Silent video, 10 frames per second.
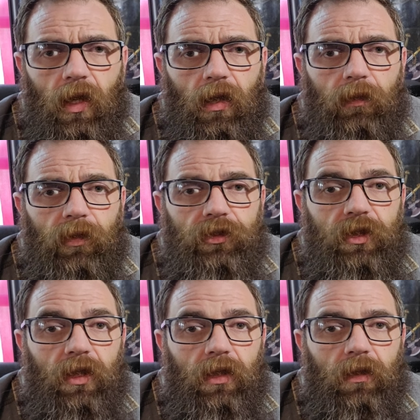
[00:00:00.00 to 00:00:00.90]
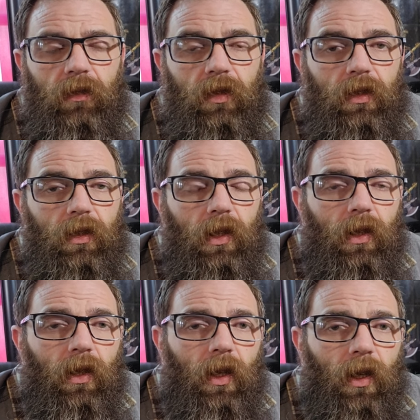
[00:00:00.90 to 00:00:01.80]
I'd appreciate it.
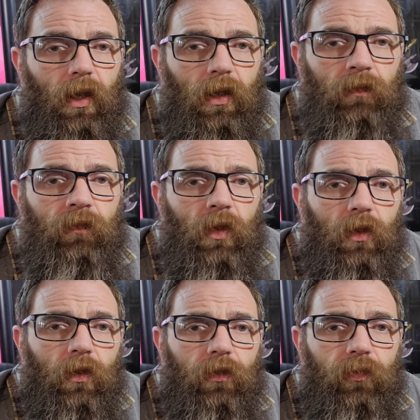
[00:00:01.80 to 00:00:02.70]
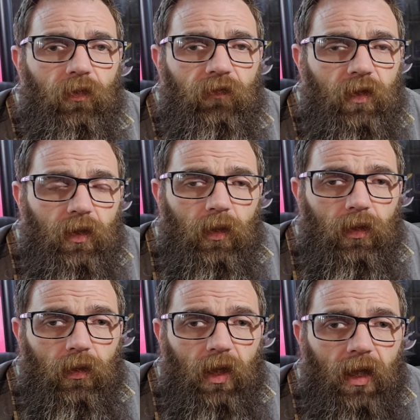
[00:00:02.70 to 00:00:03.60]
Um, throw the video a
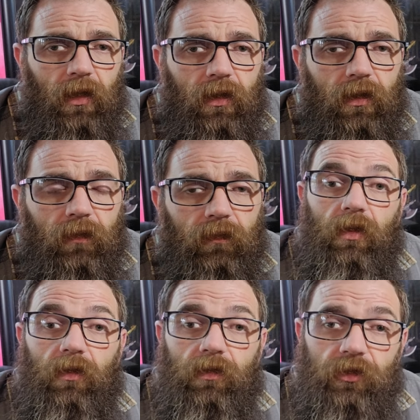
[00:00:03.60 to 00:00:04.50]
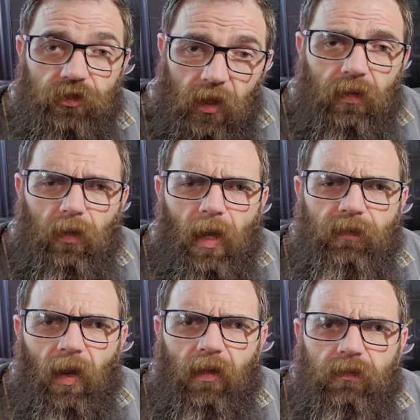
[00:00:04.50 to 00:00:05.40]
little like. Just hit the like
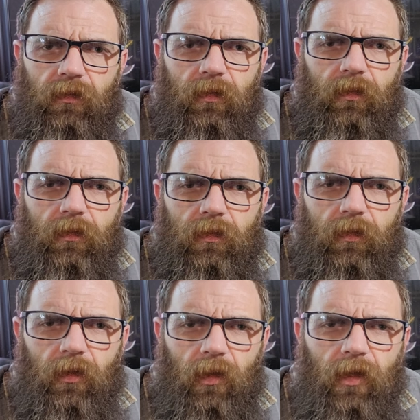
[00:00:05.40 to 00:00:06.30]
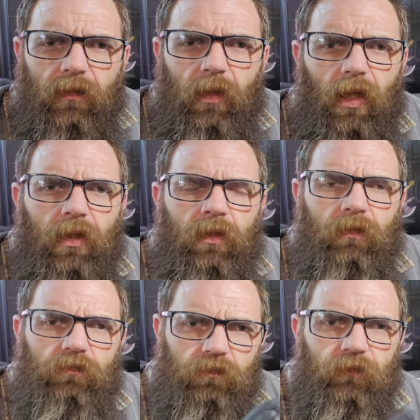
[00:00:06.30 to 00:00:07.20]
button. All right?
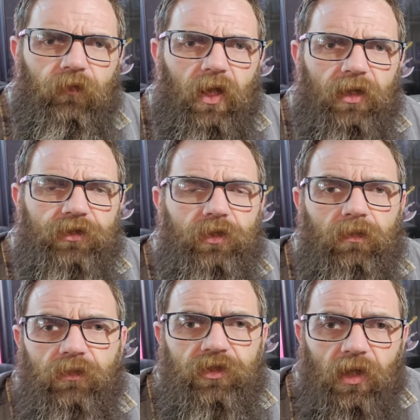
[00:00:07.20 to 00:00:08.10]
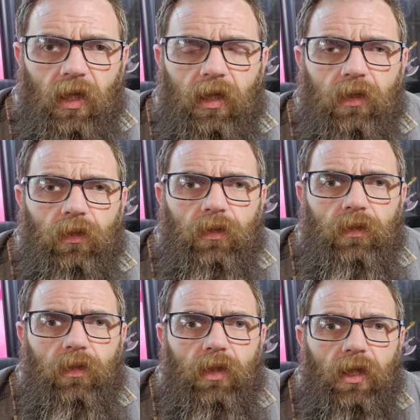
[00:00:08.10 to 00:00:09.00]
And if you got something to say or
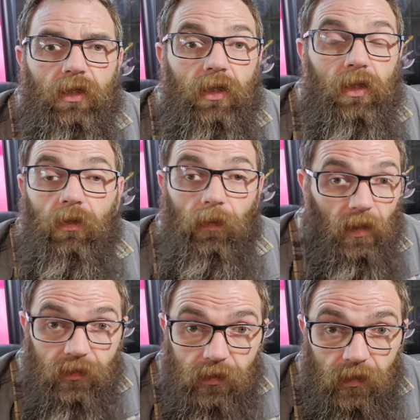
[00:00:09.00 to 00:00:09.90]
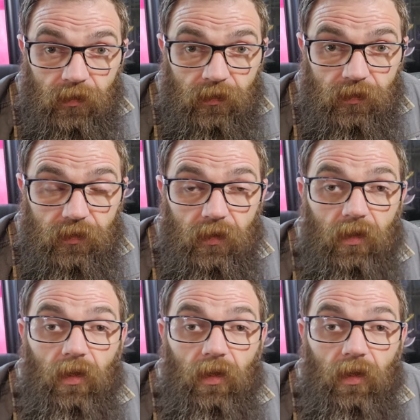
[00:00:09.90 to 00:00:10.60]
got any questions,